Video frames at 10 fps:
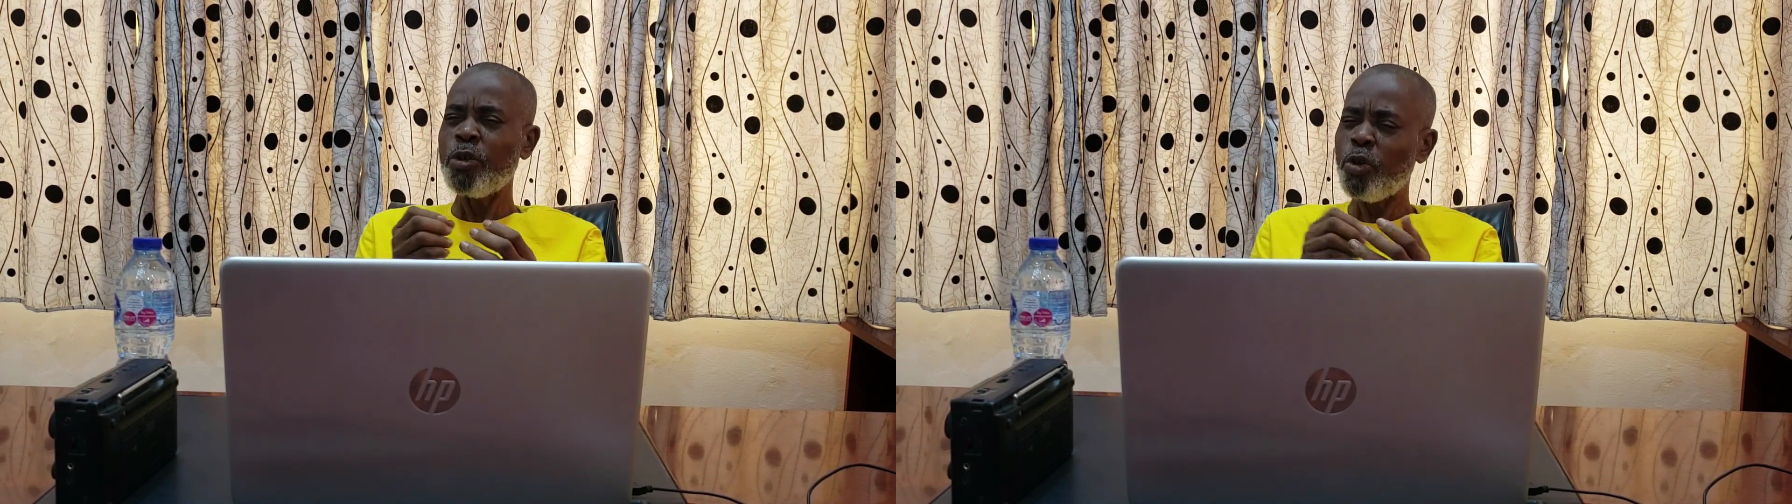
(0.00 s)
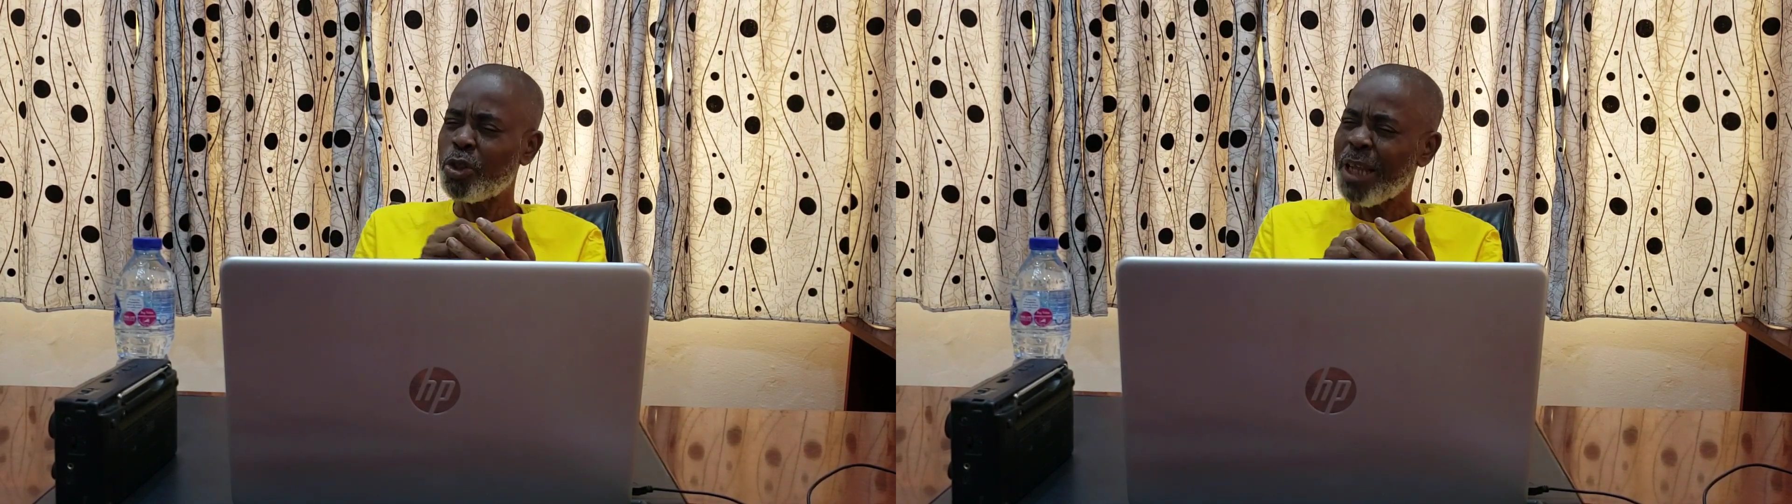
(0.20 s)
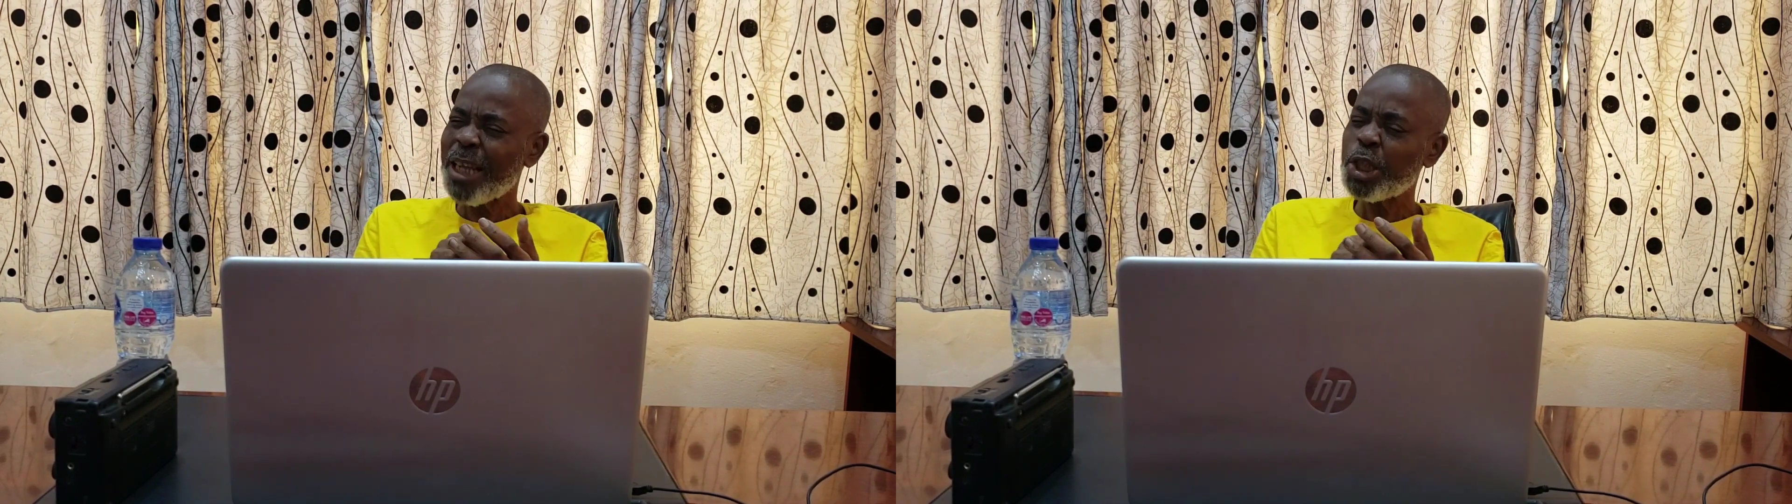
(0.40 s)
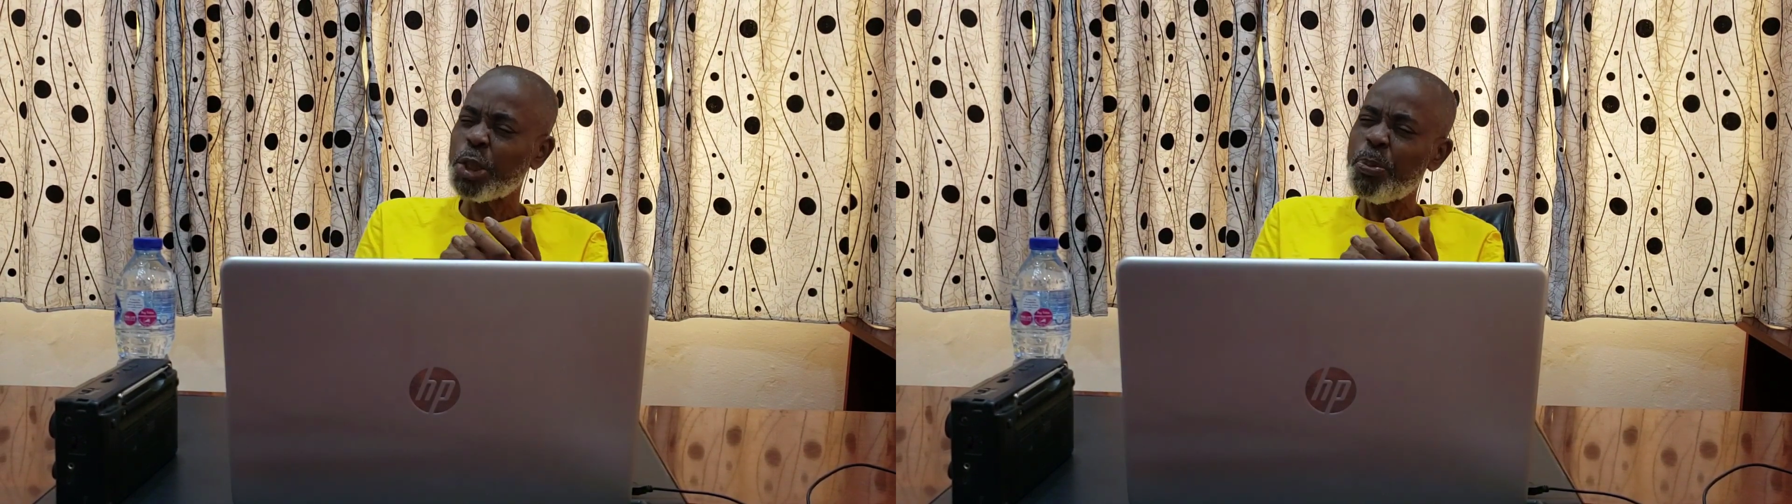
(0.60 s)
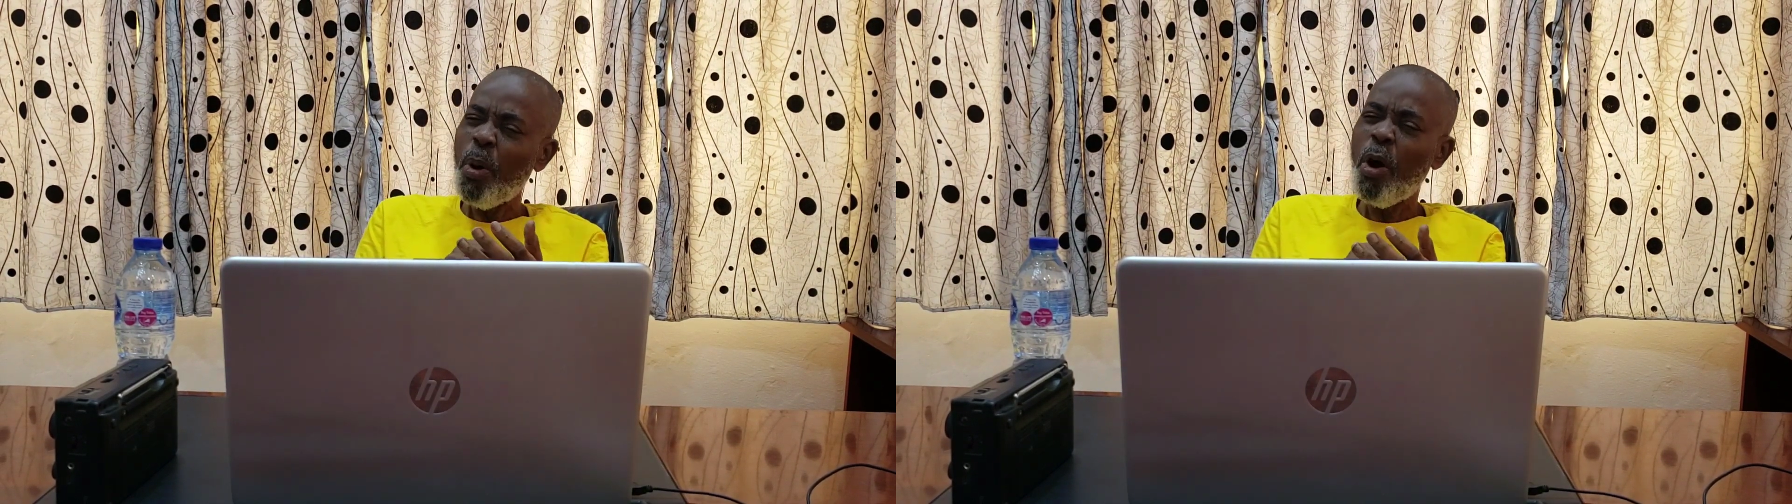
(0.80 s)
to start
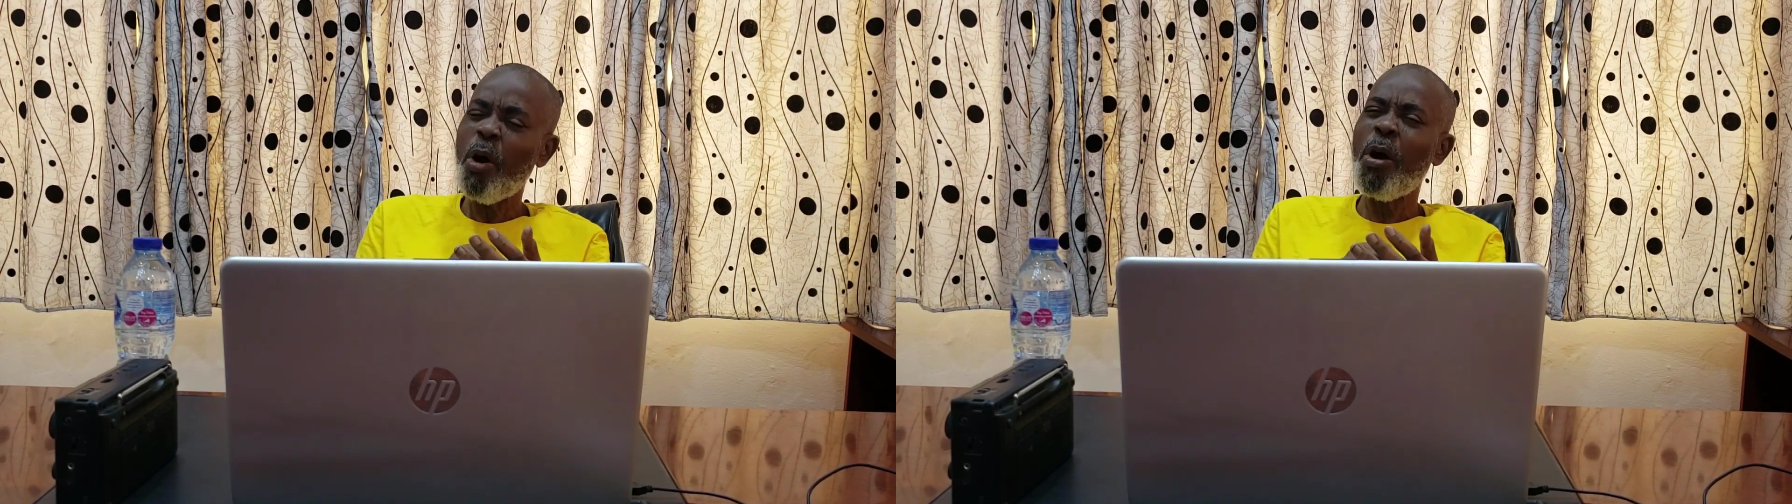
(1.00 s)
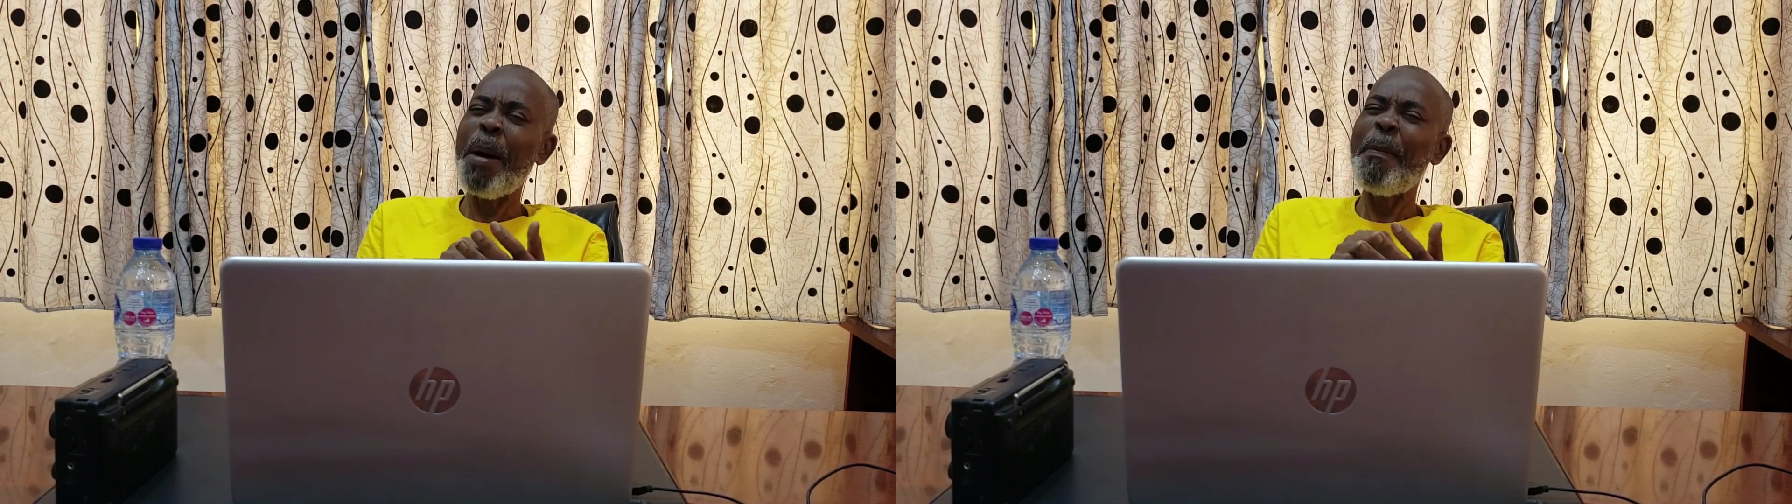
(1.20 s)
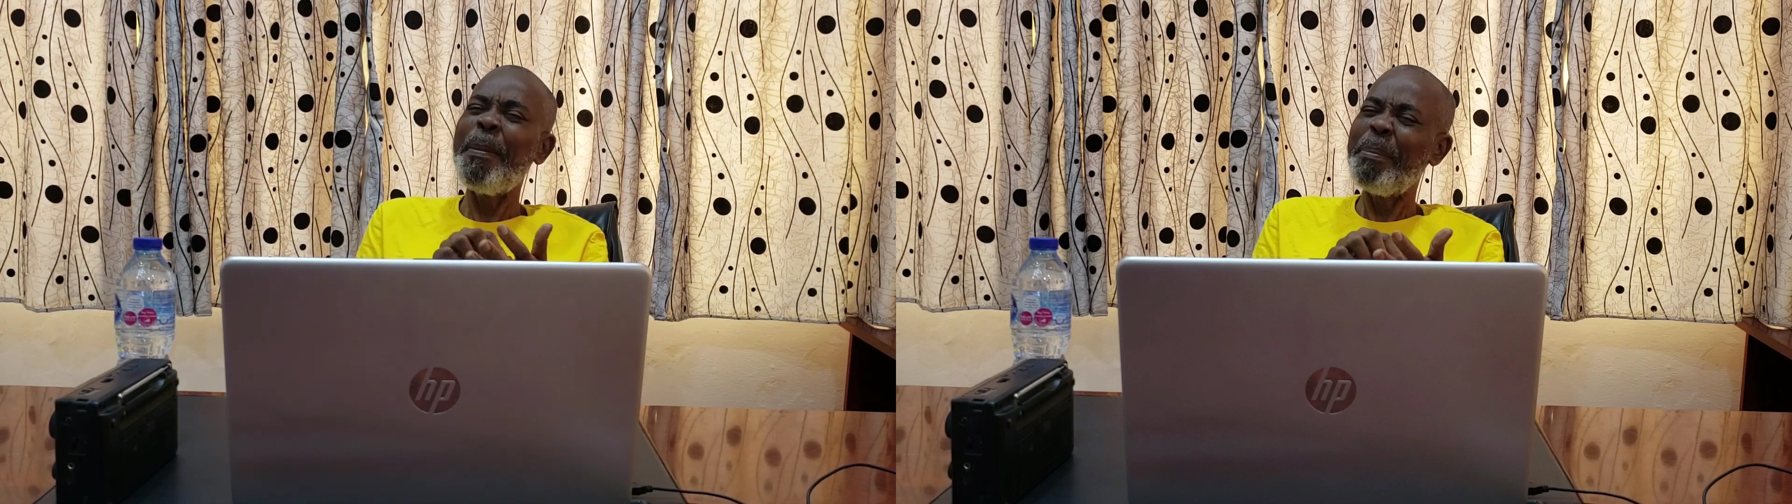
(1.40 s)
small